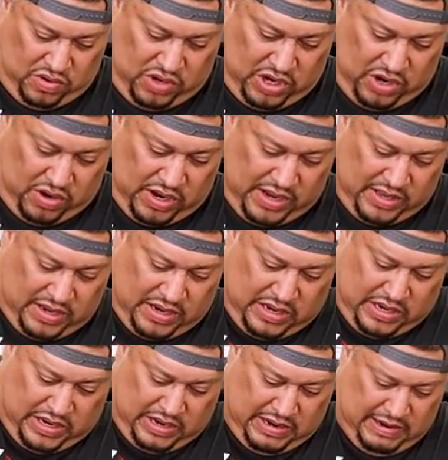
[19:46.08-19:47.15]
Take her like
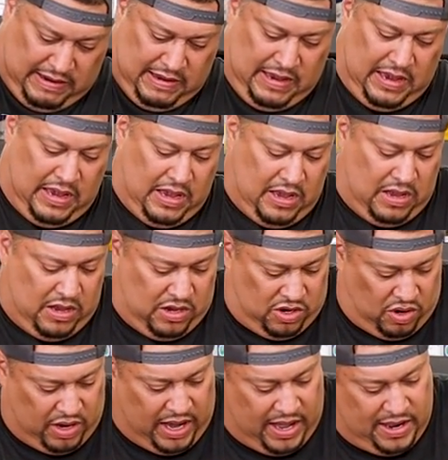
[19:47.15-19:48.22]
this.
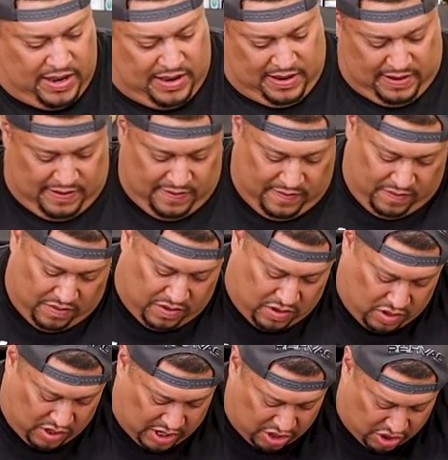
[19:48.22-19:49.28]
So again,
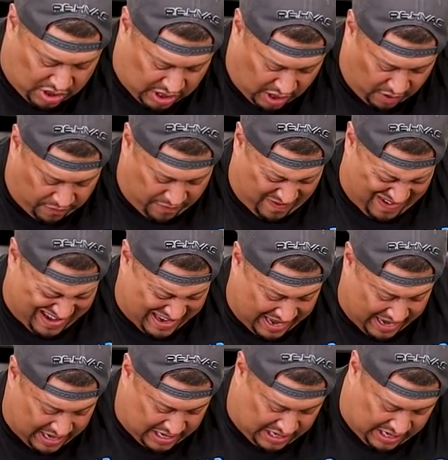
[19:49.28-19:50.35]
get yourself a
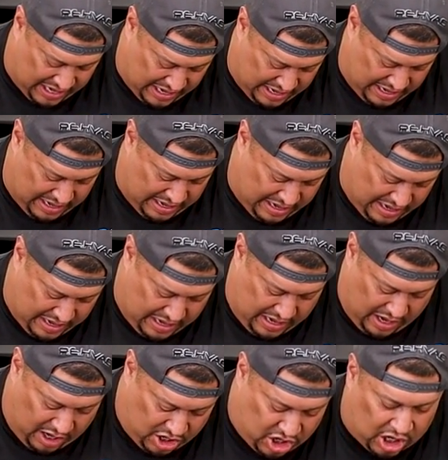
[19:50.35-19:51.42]
nice
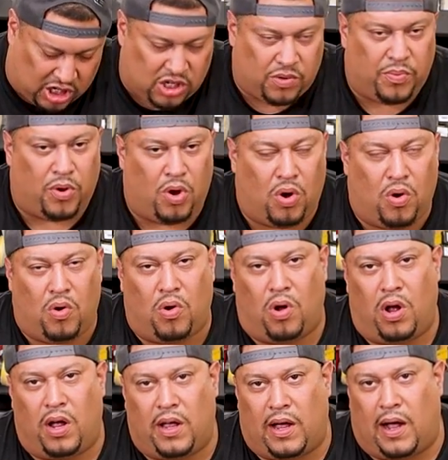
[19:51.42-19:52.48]
adjustable,
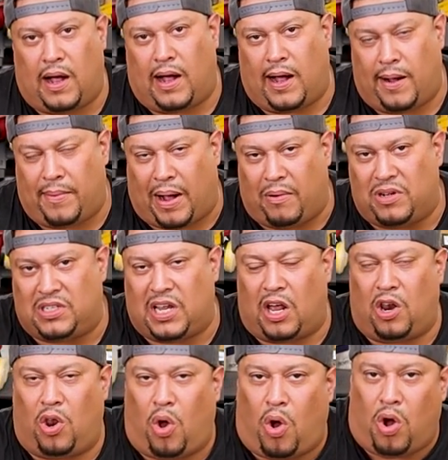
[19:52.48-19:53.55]
um, I would say a
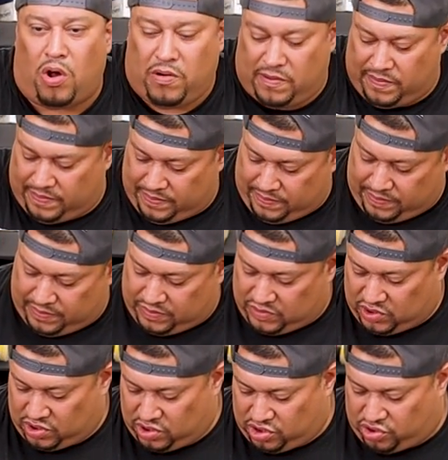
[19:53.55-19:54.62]
long
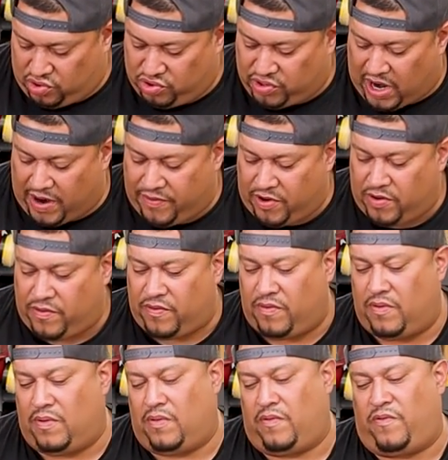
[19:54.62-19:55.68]
screwdriver,
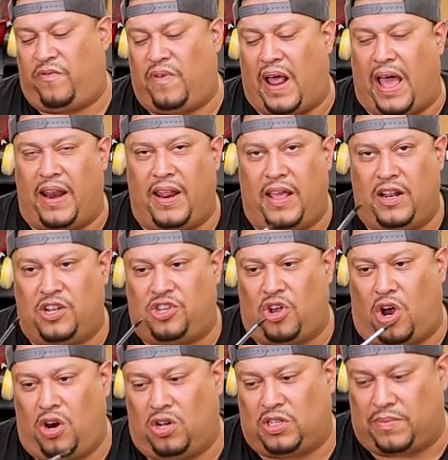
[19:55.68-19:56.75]
flat and
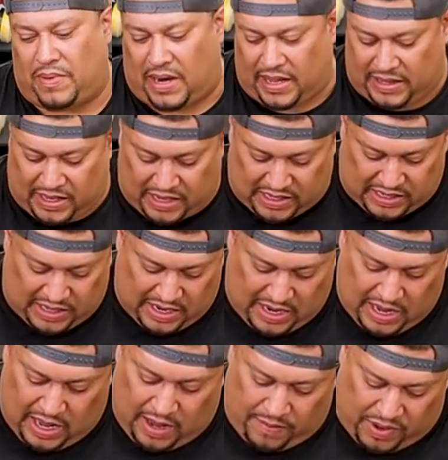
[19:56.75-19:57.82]
start or something like this.
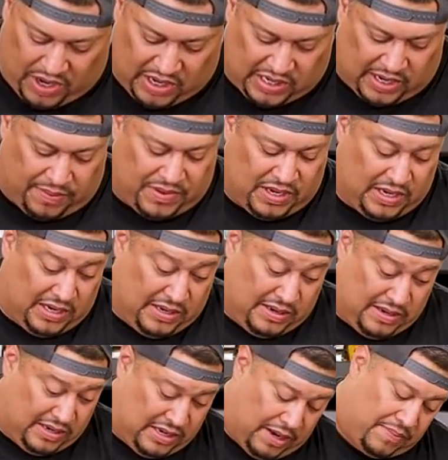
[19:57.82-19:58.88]
Because something,
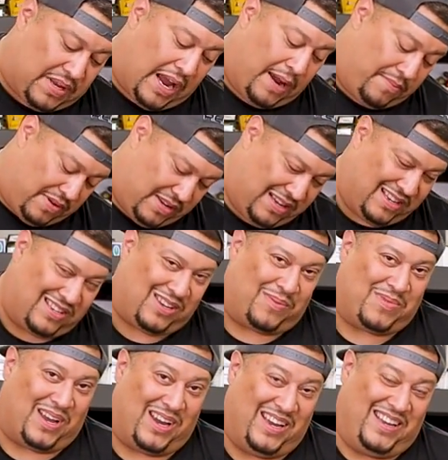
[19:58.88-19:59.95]
sometimes,
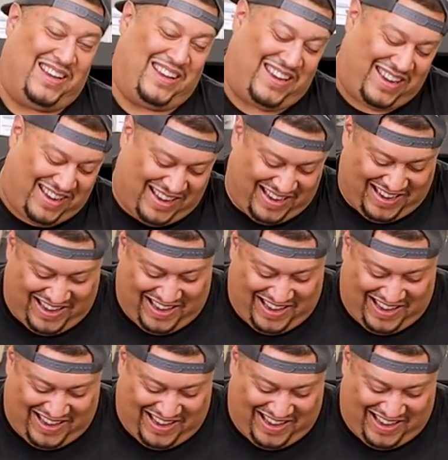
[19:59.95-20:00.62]
sometimes,